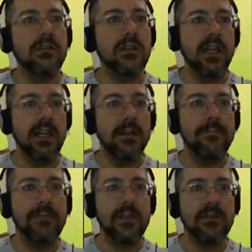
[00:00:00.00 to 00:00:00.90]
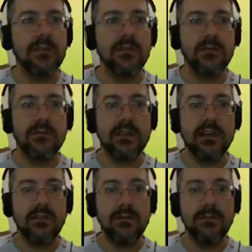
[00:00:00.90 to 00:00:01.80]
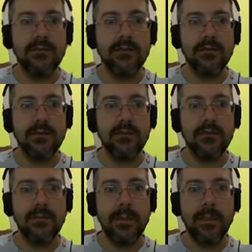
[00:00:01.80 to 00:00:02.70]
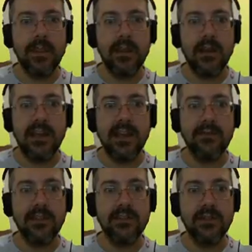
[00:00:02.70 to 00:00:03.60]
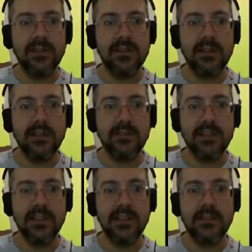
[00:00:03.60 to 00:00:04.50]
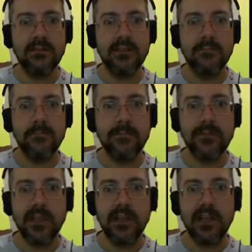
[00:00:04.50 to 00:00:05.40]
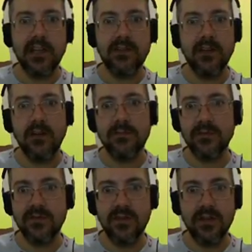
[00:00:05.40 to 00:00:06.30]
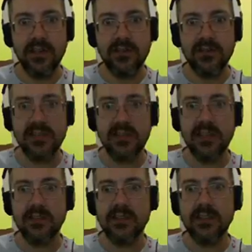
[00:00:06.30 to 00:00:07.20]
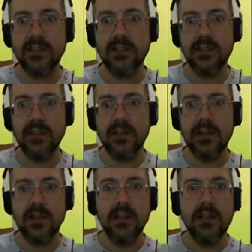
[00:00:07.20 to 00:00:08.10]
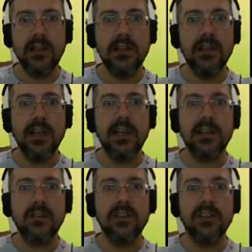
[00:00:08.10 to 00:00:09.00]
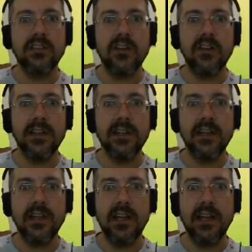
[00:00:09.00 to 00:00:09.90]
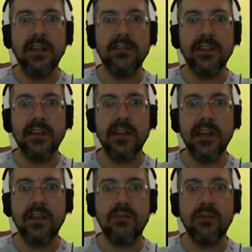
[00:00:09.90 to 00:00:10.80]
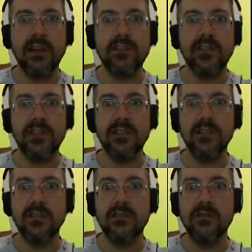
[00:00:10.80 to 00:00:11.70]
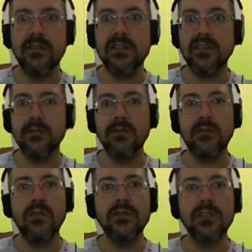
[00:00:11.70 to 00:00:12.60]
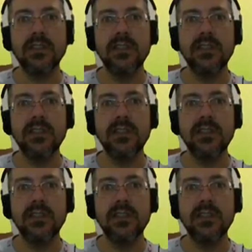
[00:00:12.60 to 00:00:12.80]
Okay, so now I have the 3 oscillators here, and I have the options for each oscillator. And on the top here, I have the high quality oversample mode.